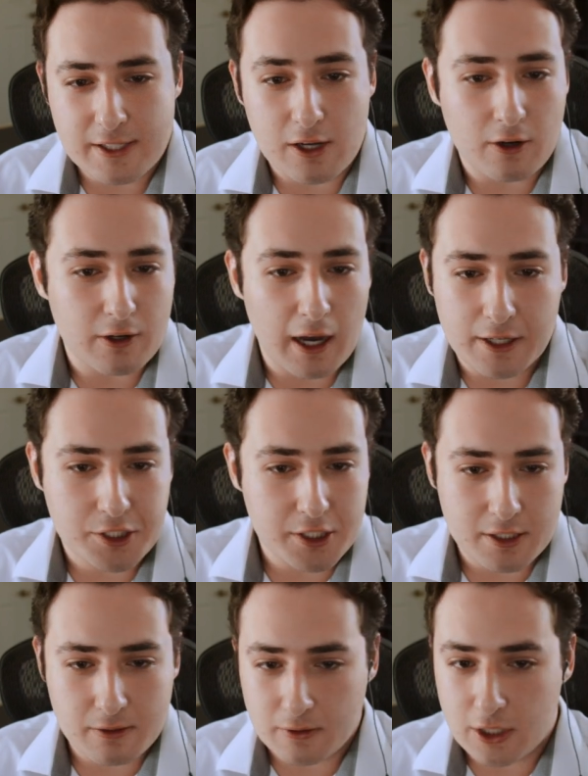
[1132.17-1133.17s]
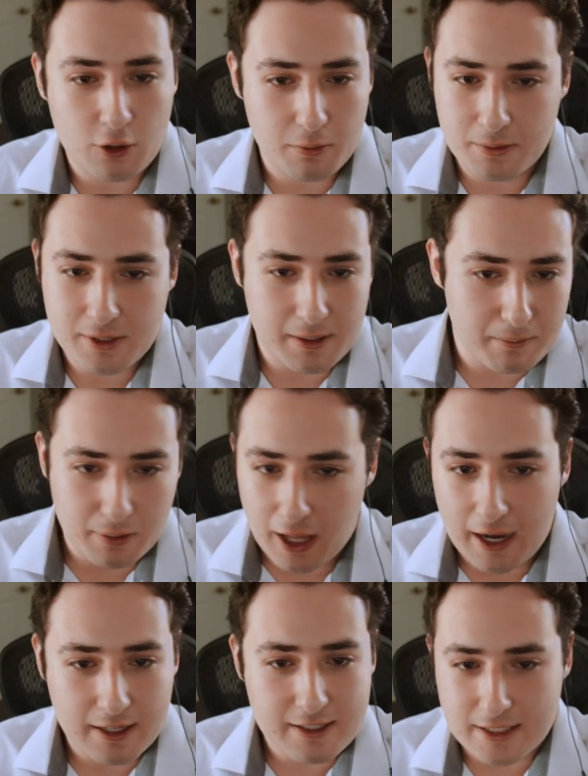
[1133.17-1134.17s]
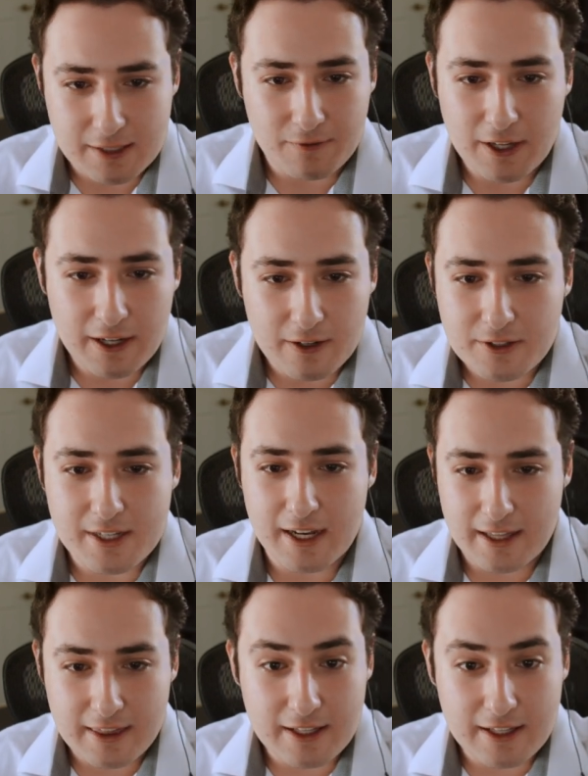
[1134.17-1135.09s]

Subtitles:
These are not just cubes and blocks and spheres.